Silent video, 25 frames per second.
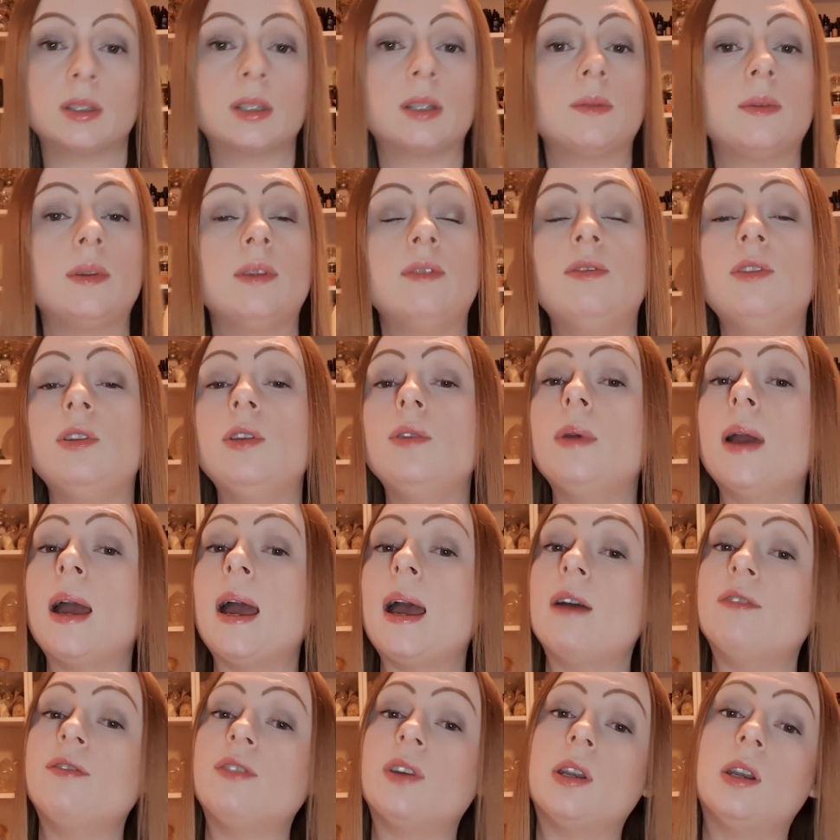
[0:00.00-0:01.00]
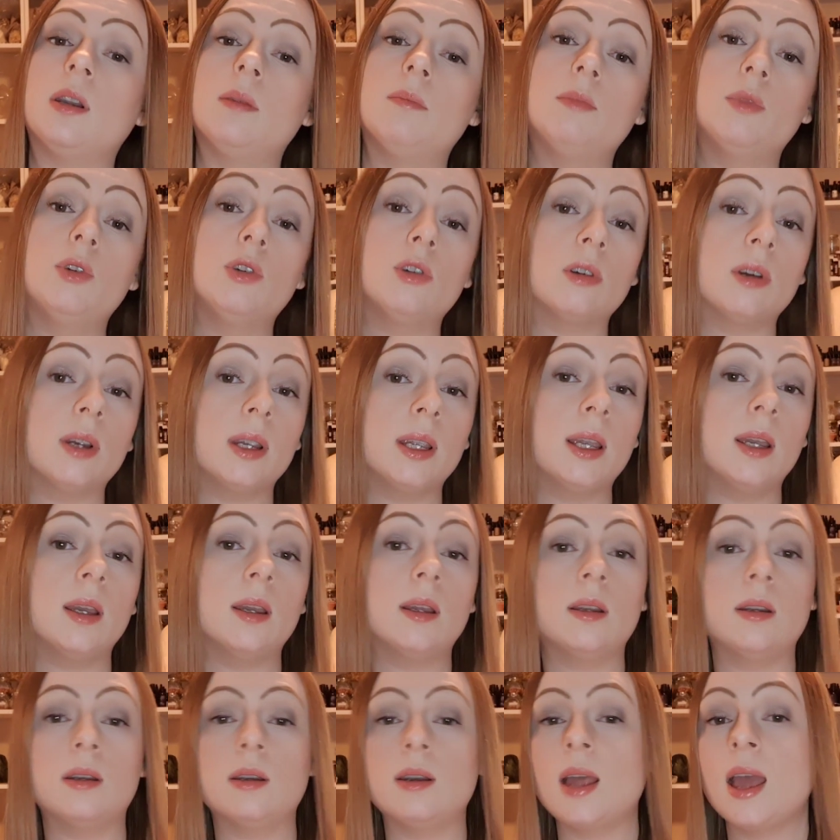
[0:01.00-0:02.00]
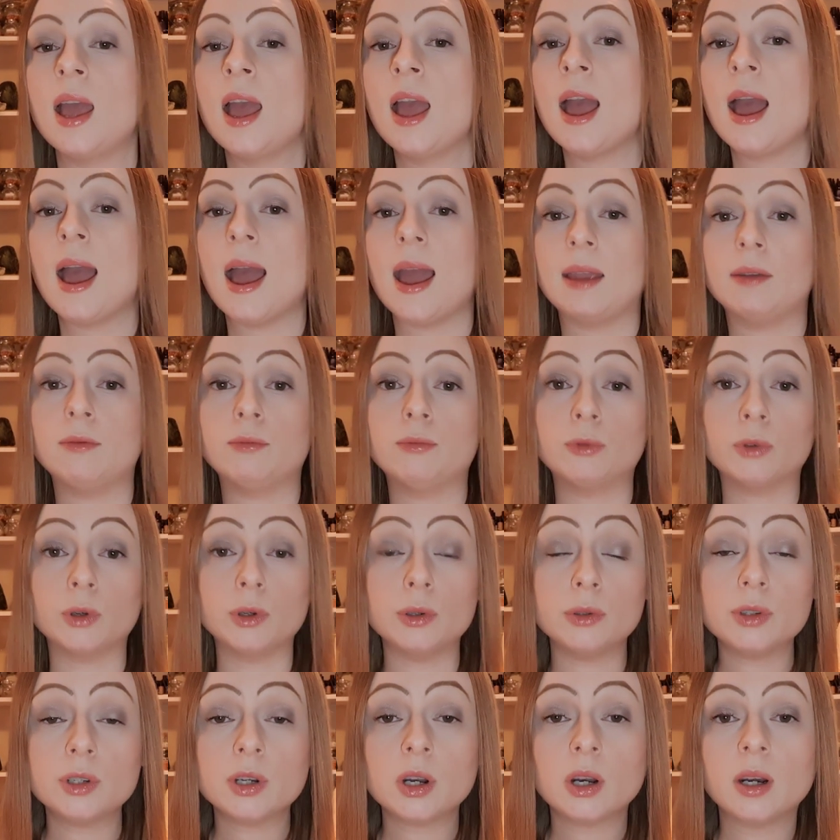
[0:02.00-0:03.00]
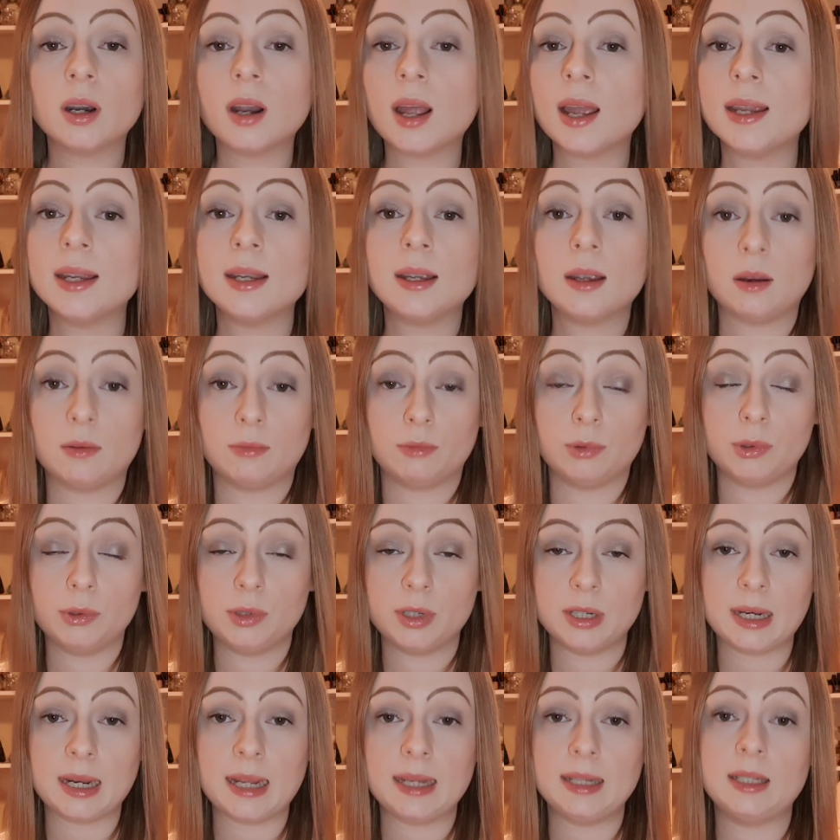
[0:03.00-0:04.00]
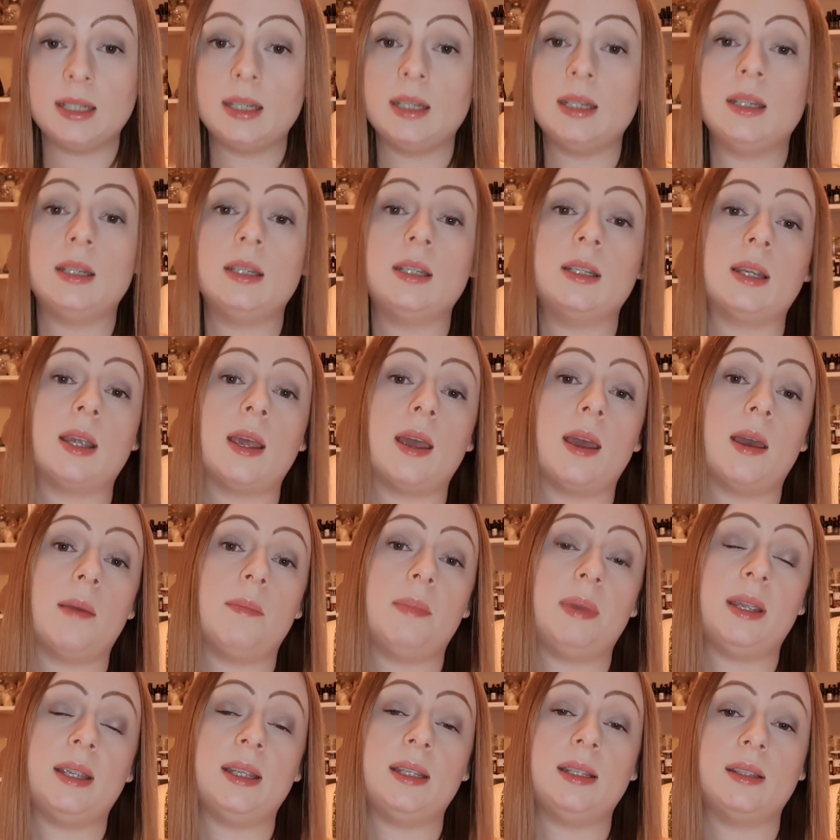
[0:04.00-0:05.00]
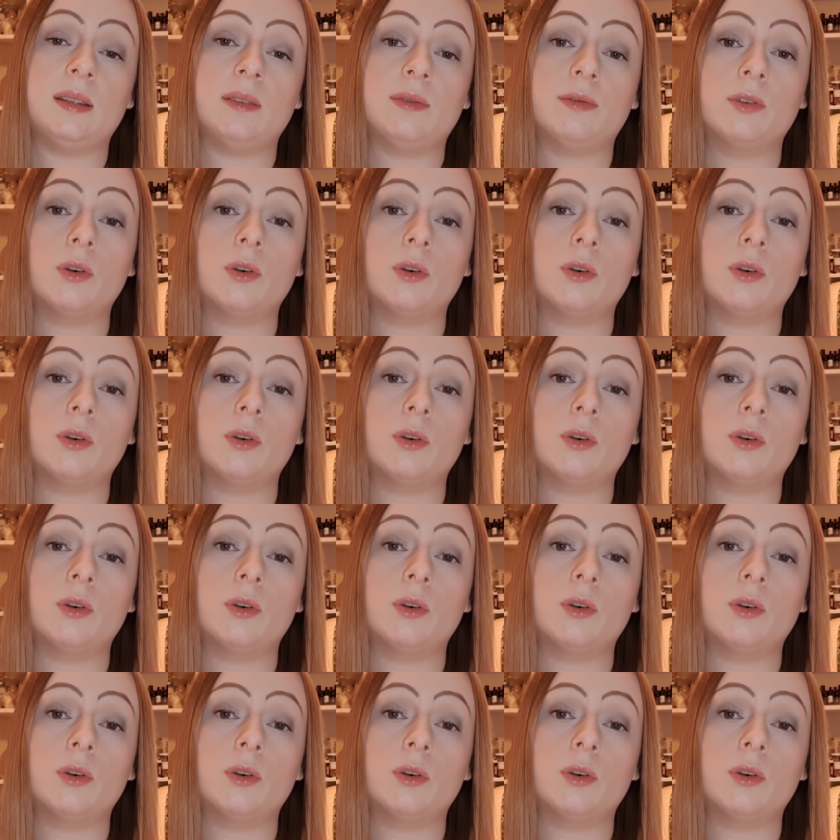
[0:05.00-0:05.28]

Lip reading: So if you have a Lemurian, a rutilated piece of